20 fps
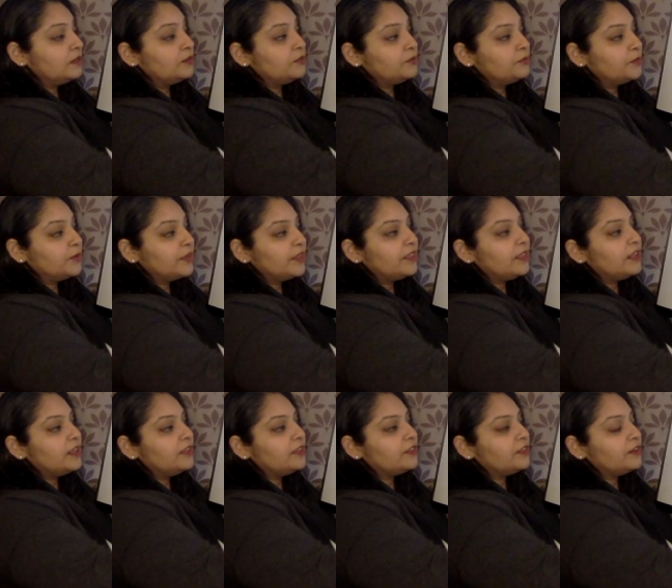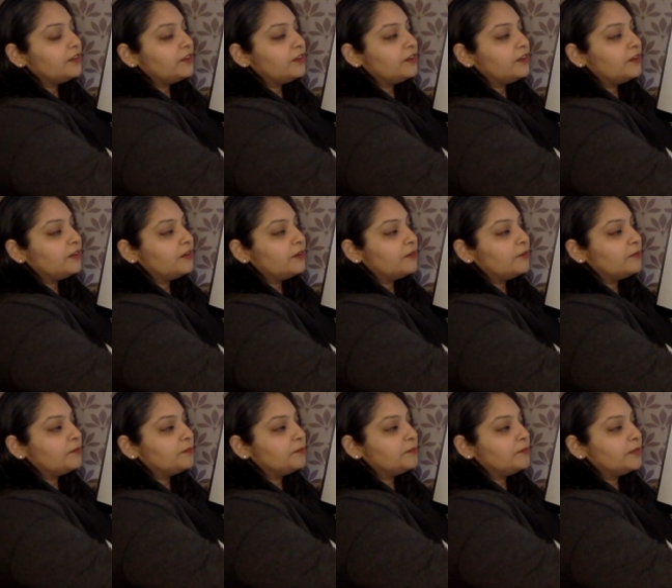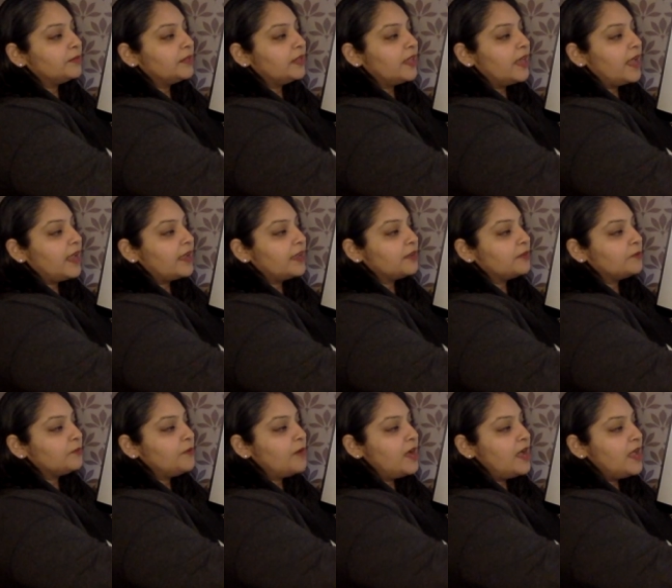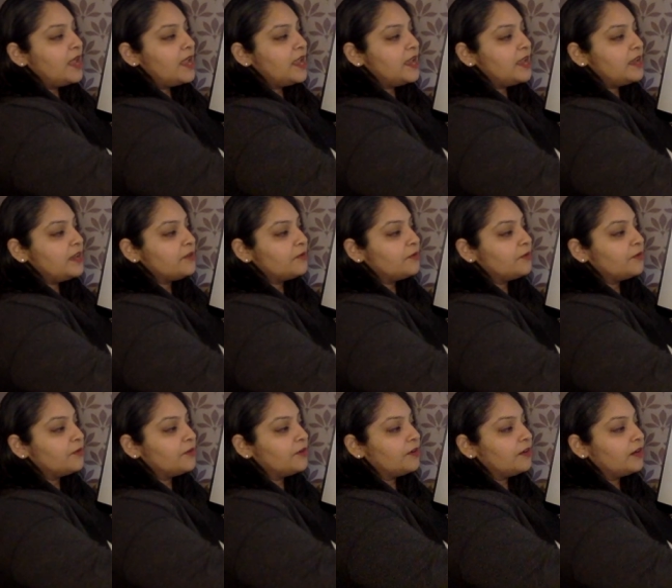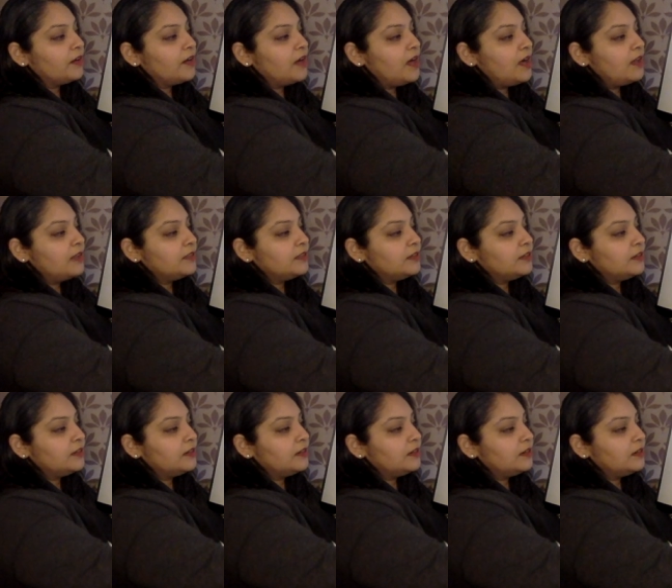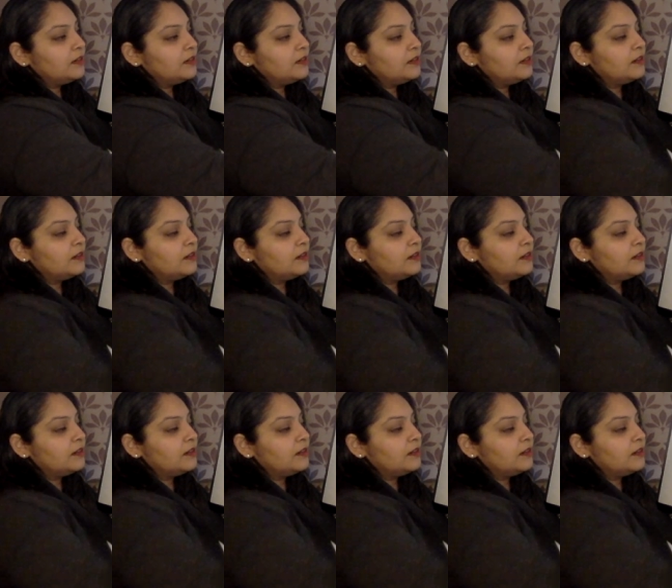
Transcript: with either black and white or color.